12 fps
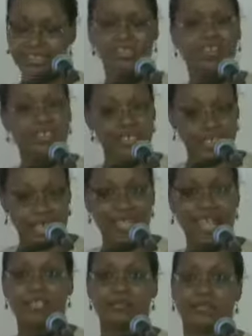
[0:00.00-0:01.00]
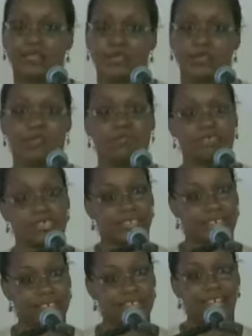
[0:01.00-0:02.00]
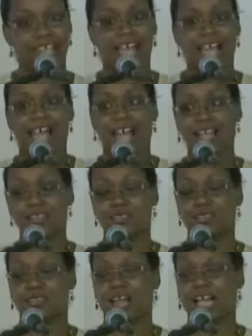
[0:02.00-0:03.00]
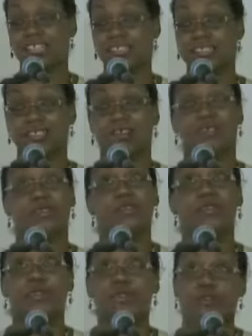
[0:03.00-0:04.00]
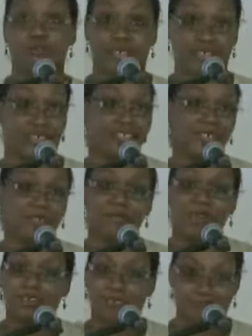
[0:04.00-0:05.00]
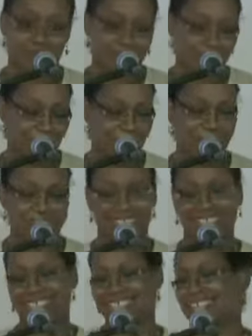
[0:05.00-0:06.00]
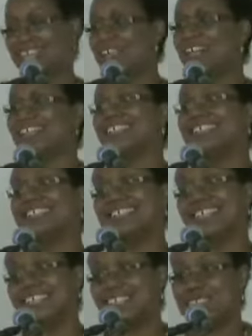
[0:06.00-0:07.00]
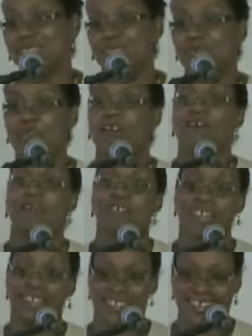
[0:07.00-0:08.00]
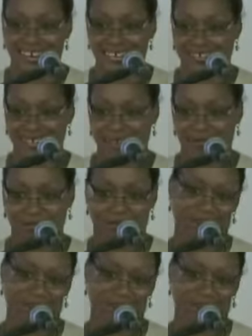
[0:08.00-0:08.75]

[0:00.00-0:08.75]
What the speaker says: didn't understand. They asked me to go over it again. And so I just, out of nowhere, because I'm not a visual person, decided to do a Venn diagram.